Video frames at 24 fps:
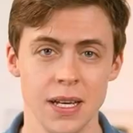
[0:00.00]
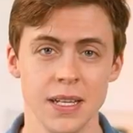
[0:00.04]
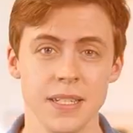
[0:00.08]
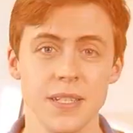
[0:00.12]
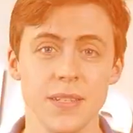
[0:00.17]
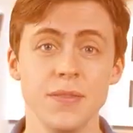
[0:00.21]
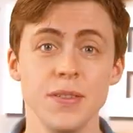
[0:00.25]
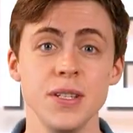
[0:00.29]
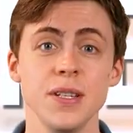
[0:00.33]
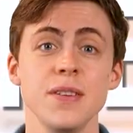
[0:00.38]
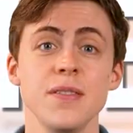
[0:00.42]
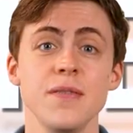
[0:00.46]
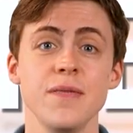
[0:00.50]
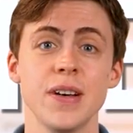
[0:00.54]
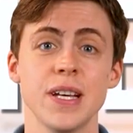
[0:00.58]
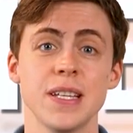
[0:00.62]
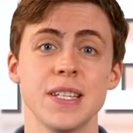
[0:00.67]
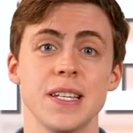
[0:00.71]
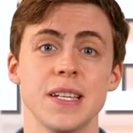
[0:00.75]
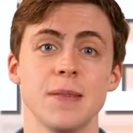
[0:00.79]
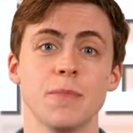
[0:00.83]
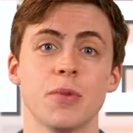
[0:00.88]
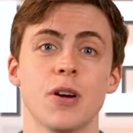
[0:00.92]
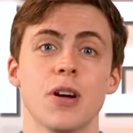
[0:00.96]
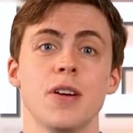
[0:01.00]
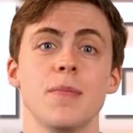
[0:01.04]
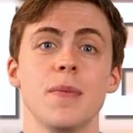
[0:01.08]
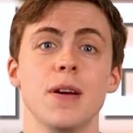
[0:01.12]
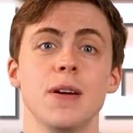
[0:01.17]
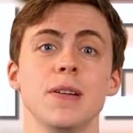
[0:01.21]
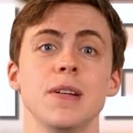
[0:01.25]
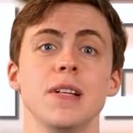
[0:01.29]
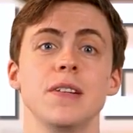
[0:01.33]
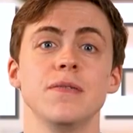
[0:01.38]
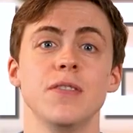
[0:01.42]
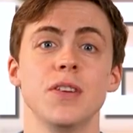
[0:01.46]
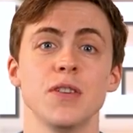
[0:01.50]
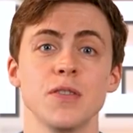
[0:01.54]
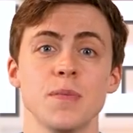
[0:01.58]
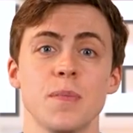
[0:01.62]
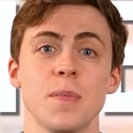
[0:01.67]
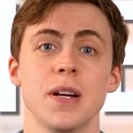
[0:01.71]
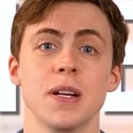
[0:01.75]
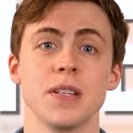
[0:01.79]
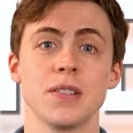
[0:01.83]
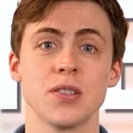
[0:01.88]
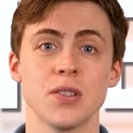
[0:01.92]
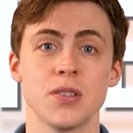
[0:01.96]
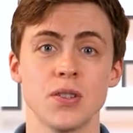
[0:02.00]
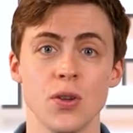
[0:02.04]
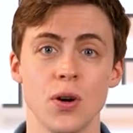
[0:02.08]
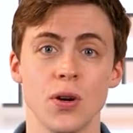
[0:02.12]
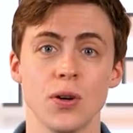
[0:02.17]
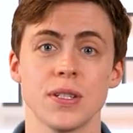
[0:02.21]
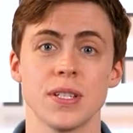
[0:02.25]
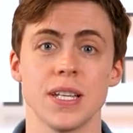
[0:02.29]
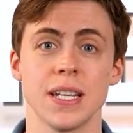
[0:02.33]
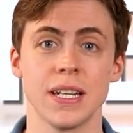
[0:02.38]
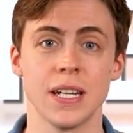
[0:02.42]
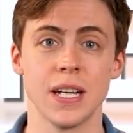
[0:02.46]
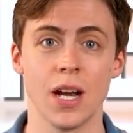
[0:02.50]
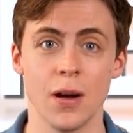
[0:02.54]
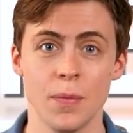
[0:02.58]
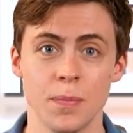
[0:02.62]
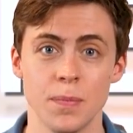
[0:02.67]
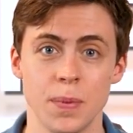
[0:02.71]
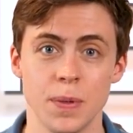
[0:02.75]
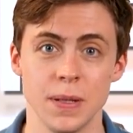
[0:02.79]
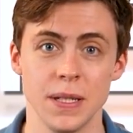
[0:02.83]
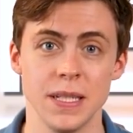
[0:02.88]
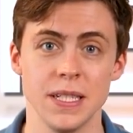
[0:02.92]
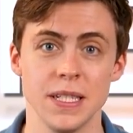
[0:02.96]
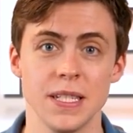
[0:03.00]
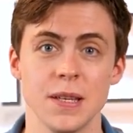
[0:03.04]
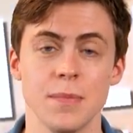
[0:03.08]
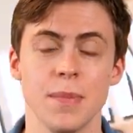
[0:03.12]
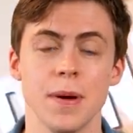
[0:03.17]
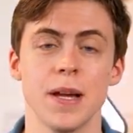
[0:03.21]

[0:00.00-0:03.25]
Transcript: Dividend investing primarily involves buying stocks in companies that